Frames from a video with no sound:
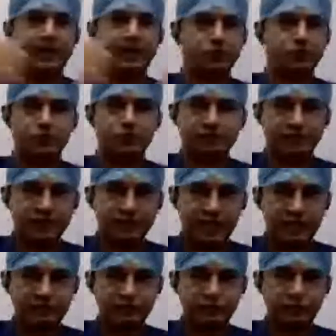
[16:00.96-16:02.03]
selling two different
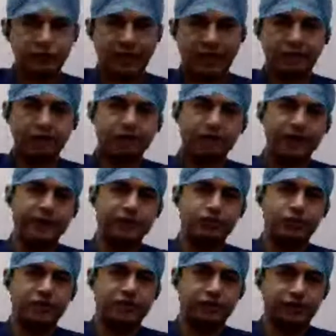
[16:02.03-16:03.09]
types of valve. One
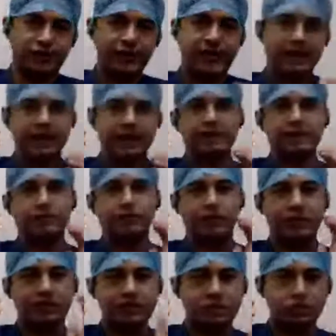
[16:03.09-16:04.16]
is 21 lakh,
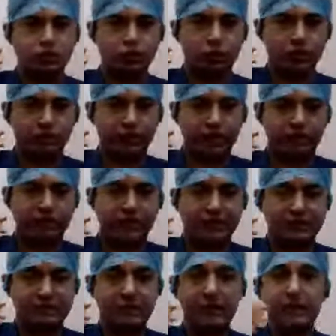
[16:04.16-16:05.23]
one is 2.5
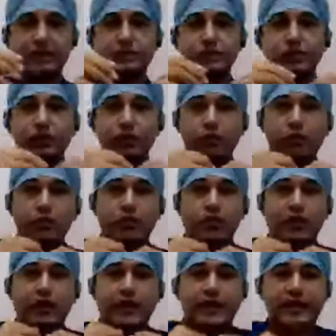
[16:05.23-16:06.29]
lakh. So
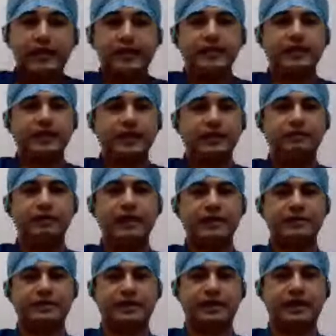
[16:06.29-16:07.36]
inherently we
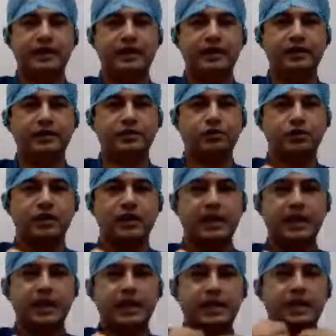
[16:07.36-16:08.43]
are scared to
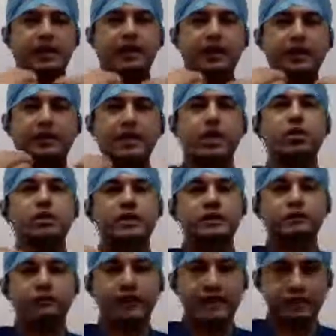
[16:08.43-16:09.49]
take any data on
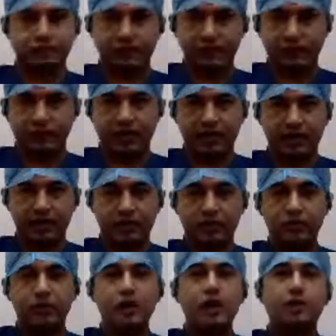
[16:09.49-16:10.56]
its face value right
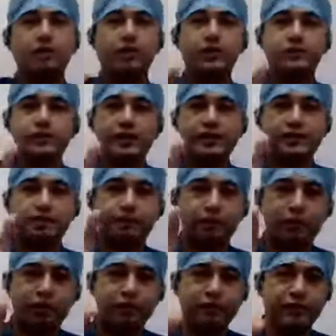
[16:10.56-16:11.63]
now, because when the
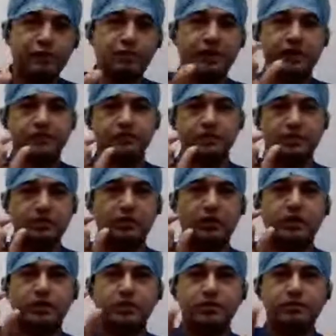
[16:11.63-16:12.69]
profit margin
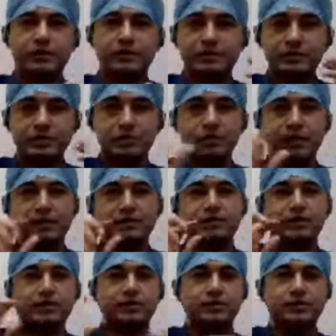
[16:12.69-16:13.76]
or the business
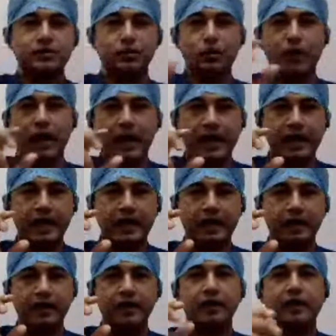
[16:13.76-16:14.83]
margin is so
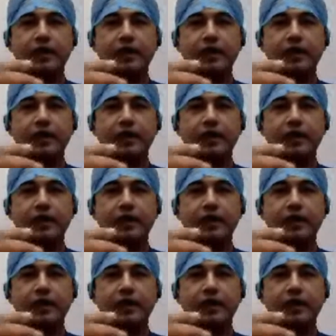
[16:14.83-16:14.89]
high,